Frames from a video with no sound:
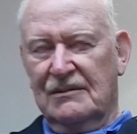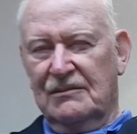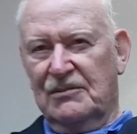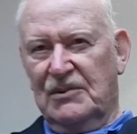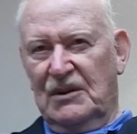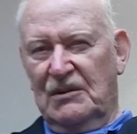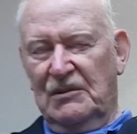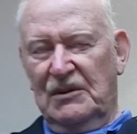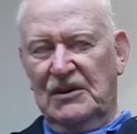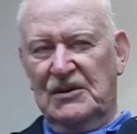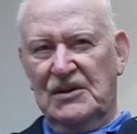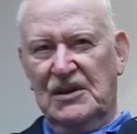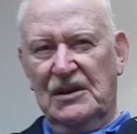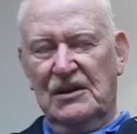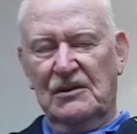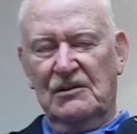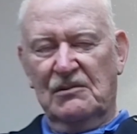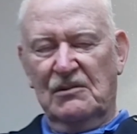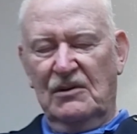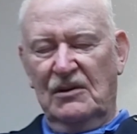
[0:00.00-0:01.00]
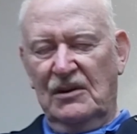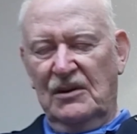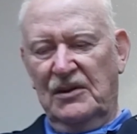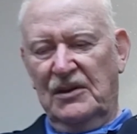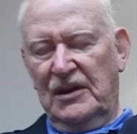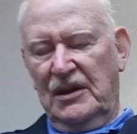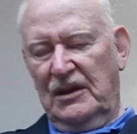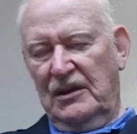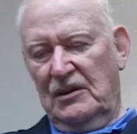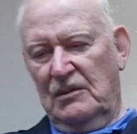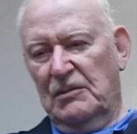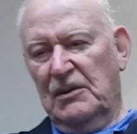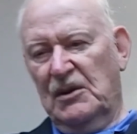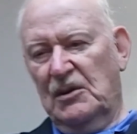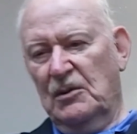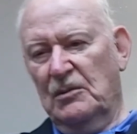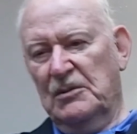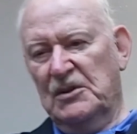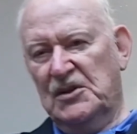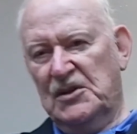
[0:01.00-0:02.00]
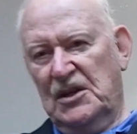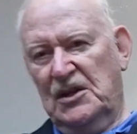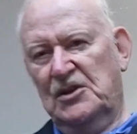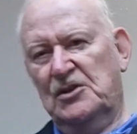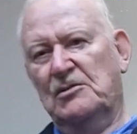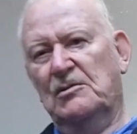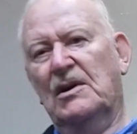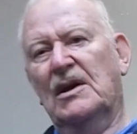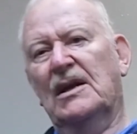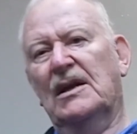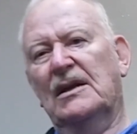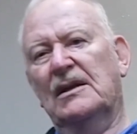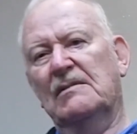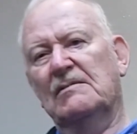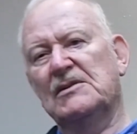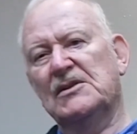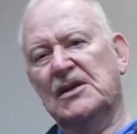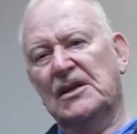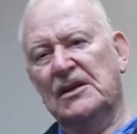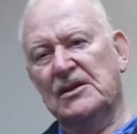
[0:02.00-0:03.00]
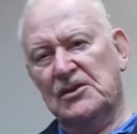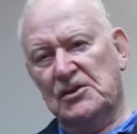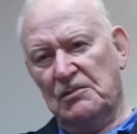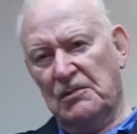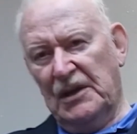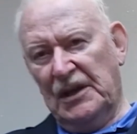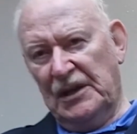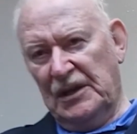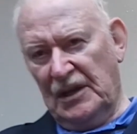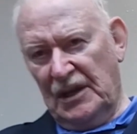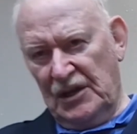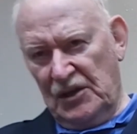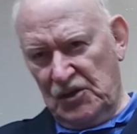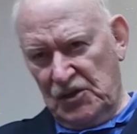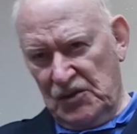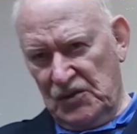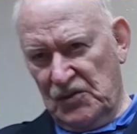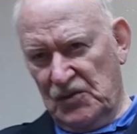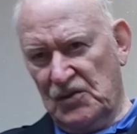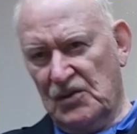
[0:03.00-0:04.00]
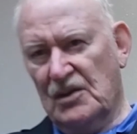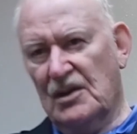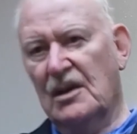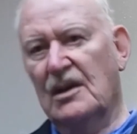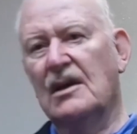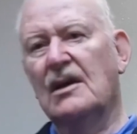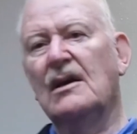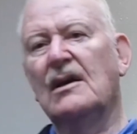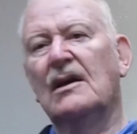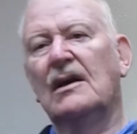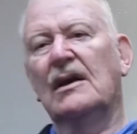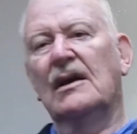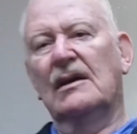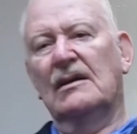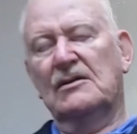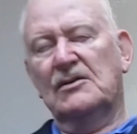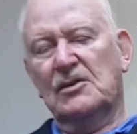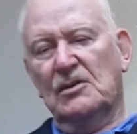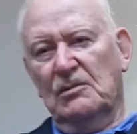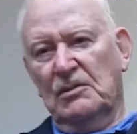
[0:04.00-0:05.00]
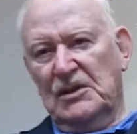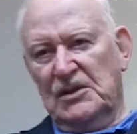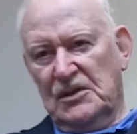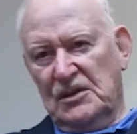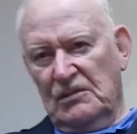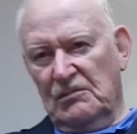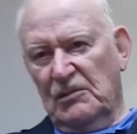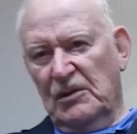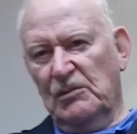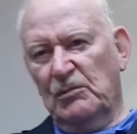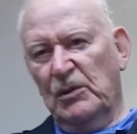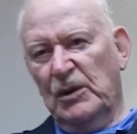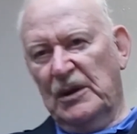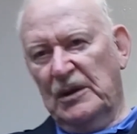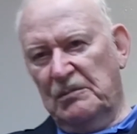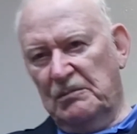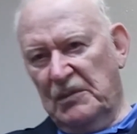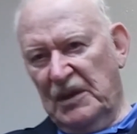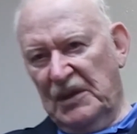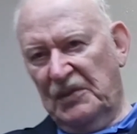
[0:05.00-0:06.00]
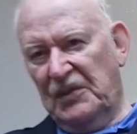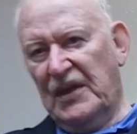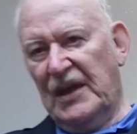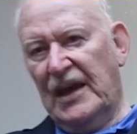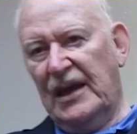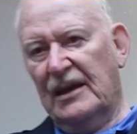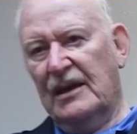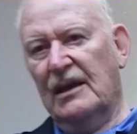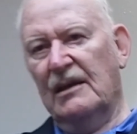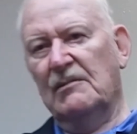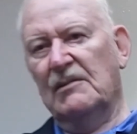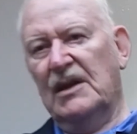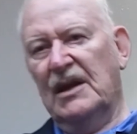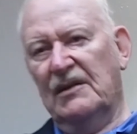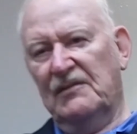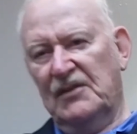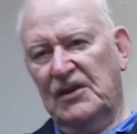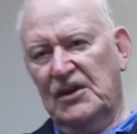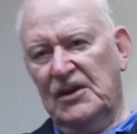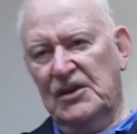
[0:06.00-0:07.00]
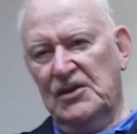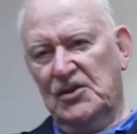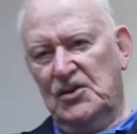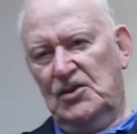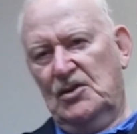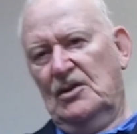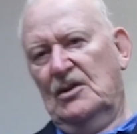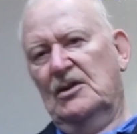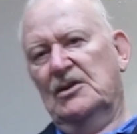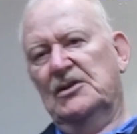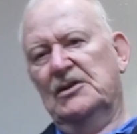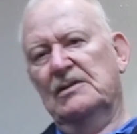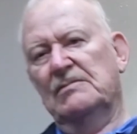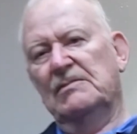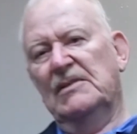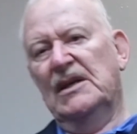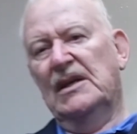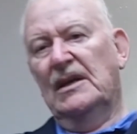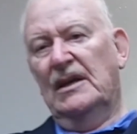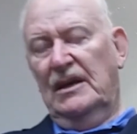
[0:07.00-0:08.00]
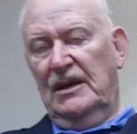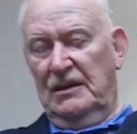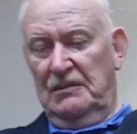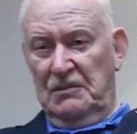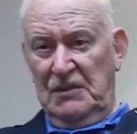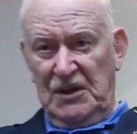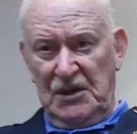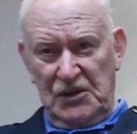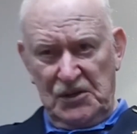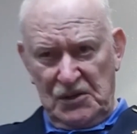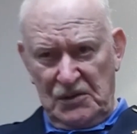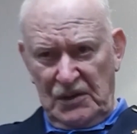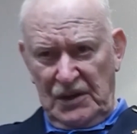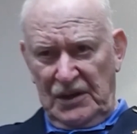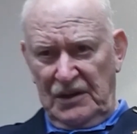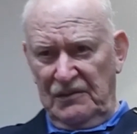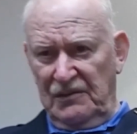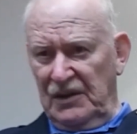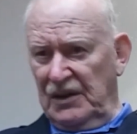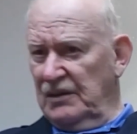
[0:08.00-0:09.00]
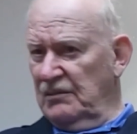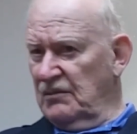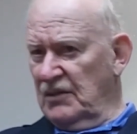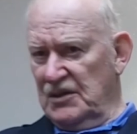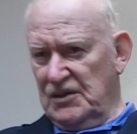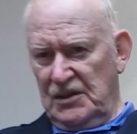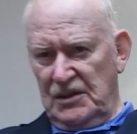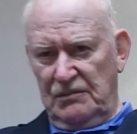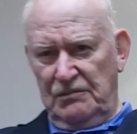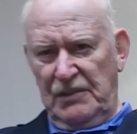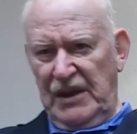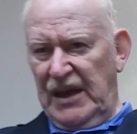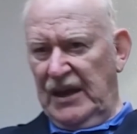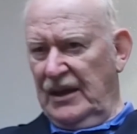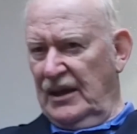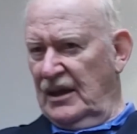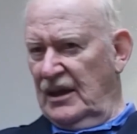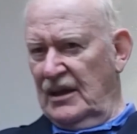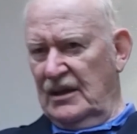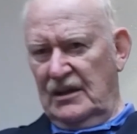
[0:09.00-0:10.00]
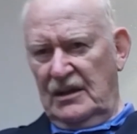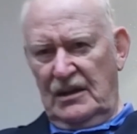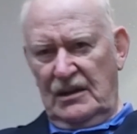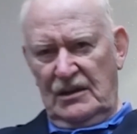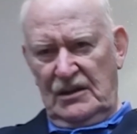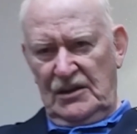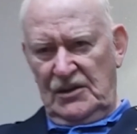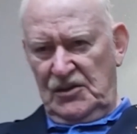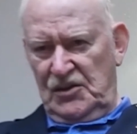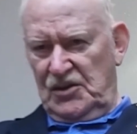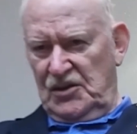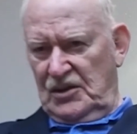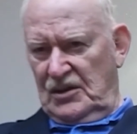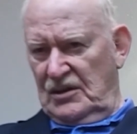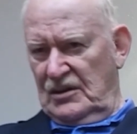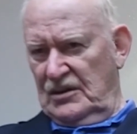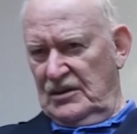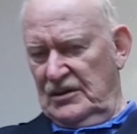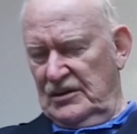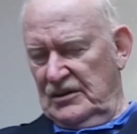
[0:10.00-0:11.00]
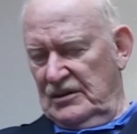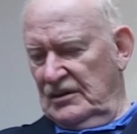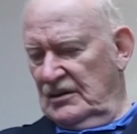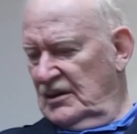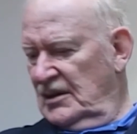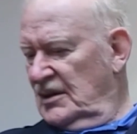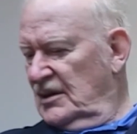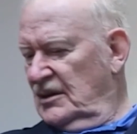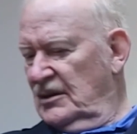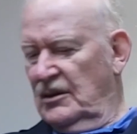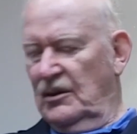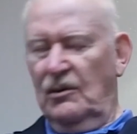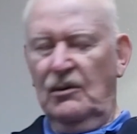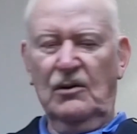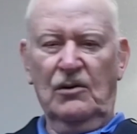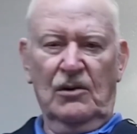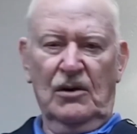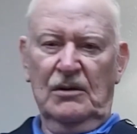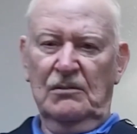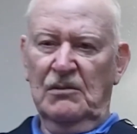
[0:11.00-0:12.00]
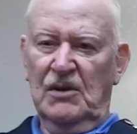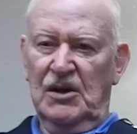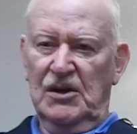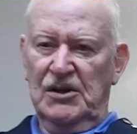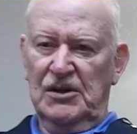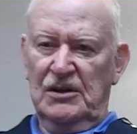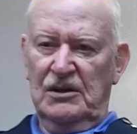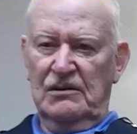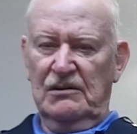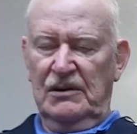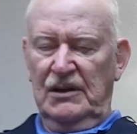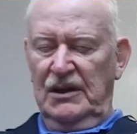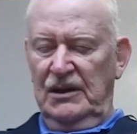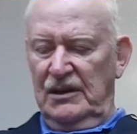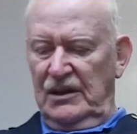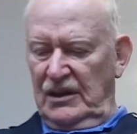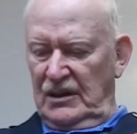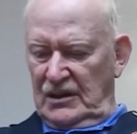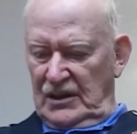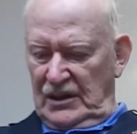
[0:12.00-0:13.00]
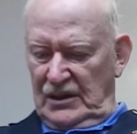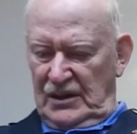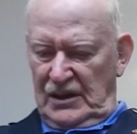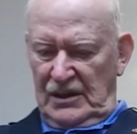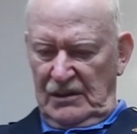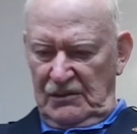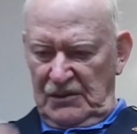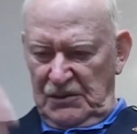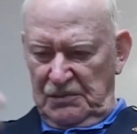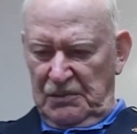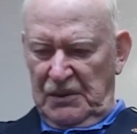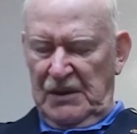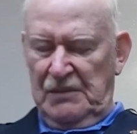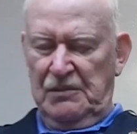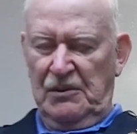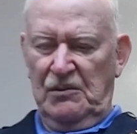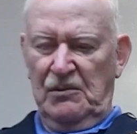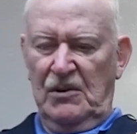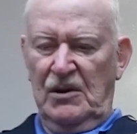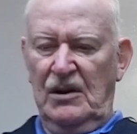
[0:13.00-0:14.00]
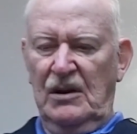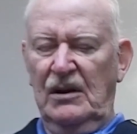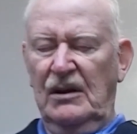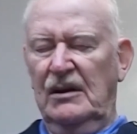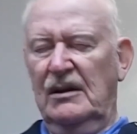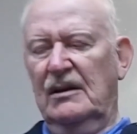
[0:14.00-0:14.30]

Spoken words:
probably saying the wrong thing here, but homosexuality was against regulations. And so when someone would admit that, I would have to discharge them. Administratively, it wasn't a bad conduct discharge or no court-martial or anything like that. It was paperwork.